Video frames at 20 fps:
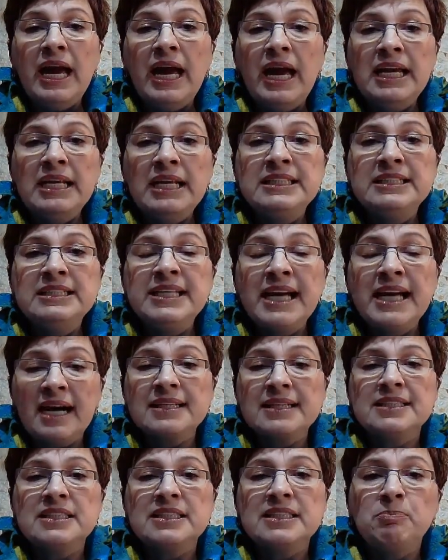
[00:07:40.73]
It
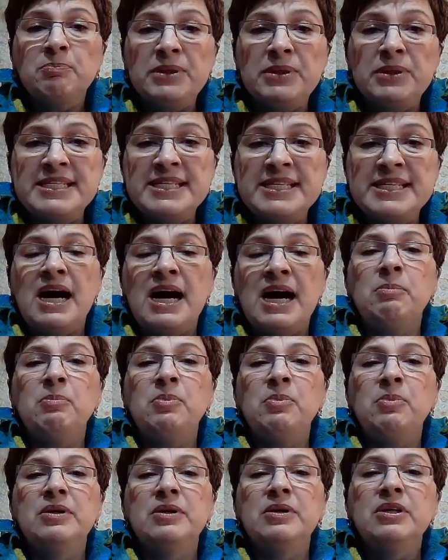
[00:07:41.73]
does speed up
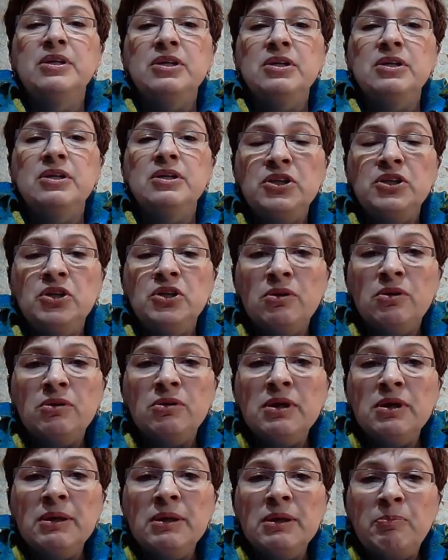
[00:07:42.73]

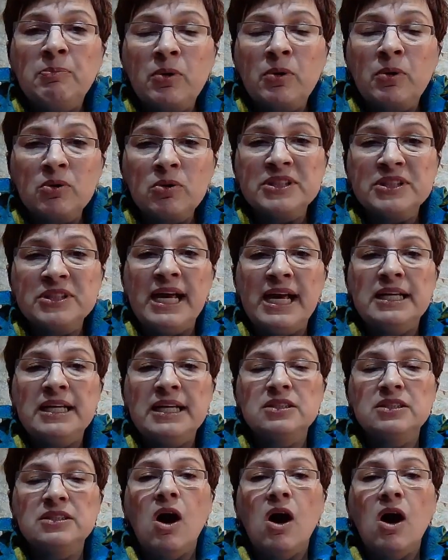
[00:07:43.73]
your
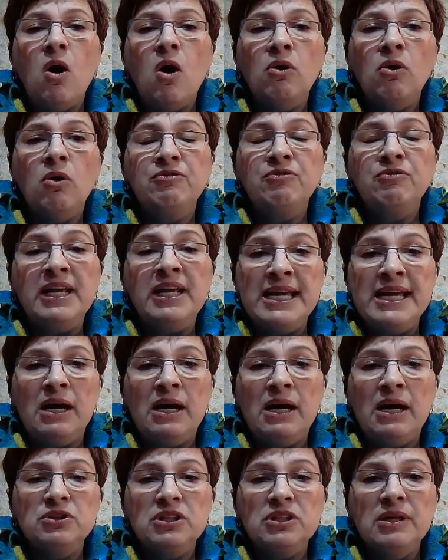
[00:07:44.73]
process of
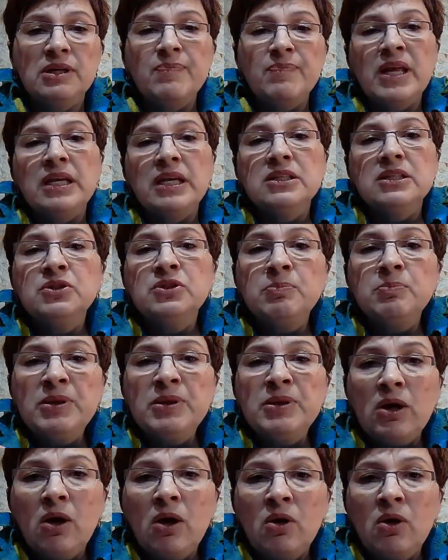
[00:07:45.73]
layout. To
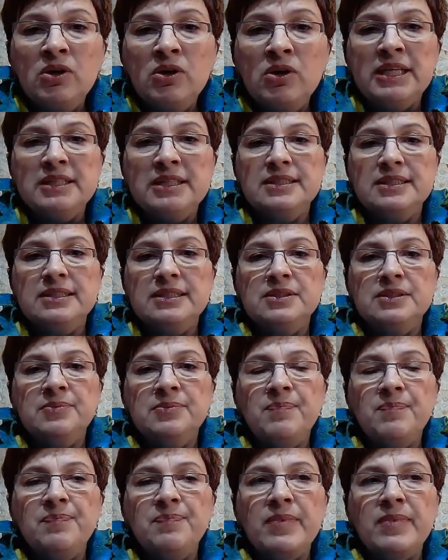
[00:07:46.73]
be honest,
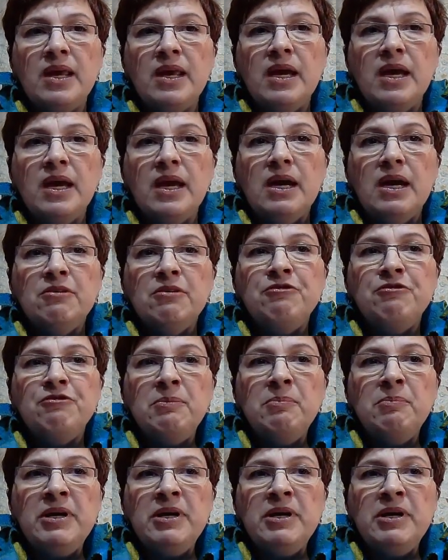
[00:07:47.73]
for
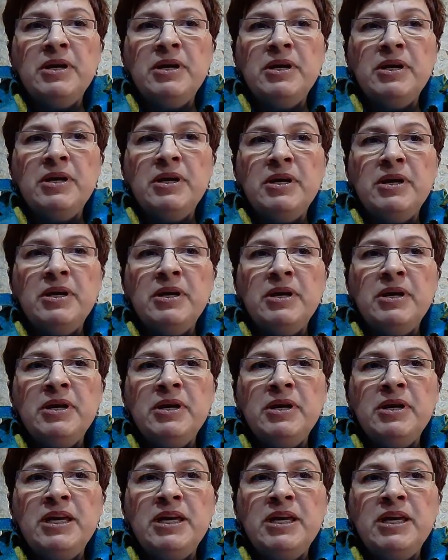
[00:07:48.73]
me,
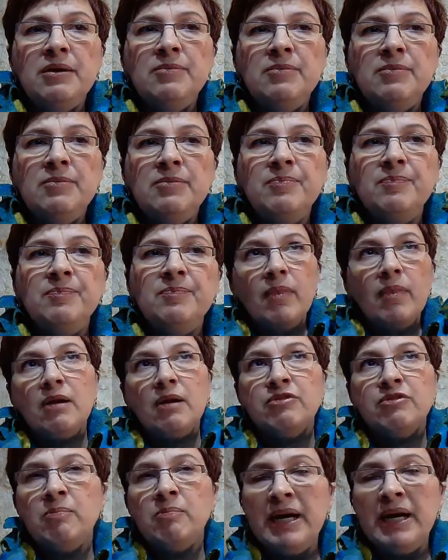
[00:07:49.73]
from
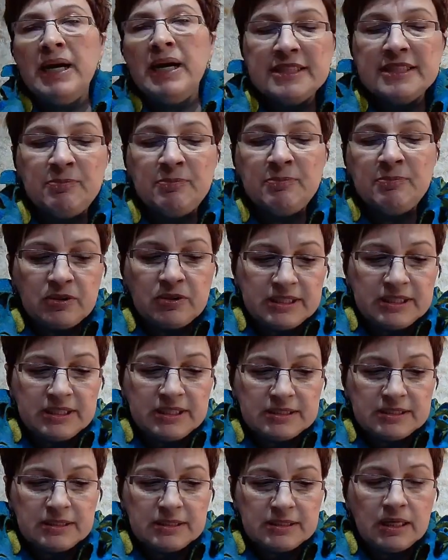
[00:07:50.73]
my
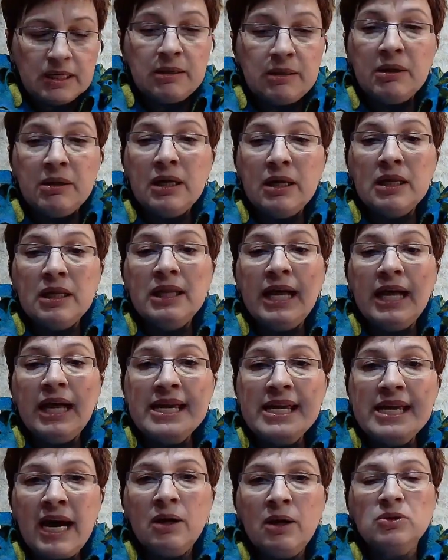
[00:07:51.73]
experience,
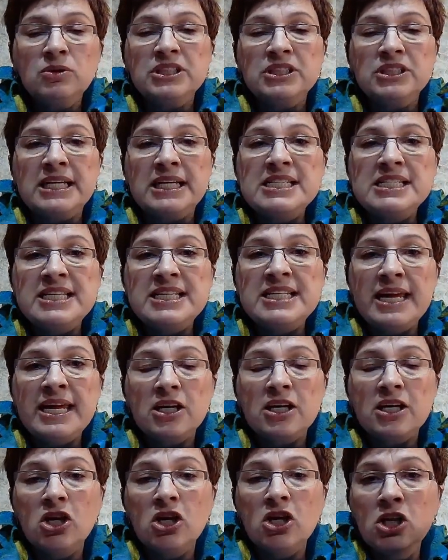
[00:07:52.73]
layout can
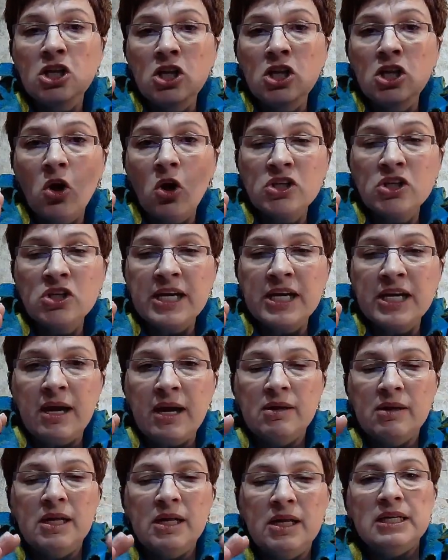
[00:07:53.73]
take longer
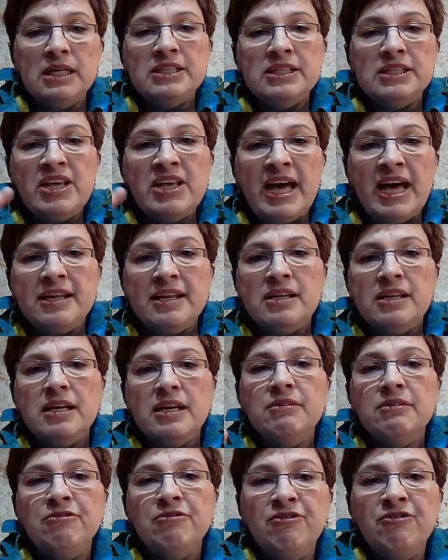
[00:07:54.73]
than
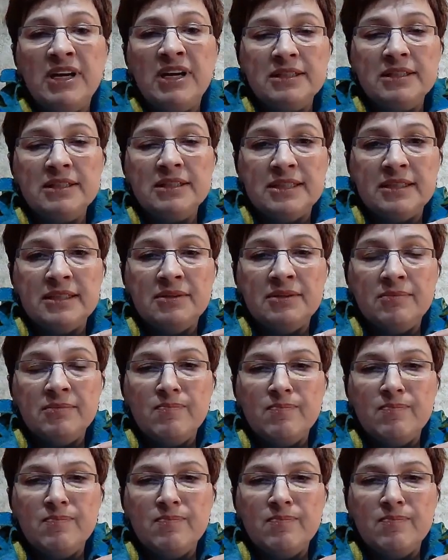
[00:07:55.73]
felting,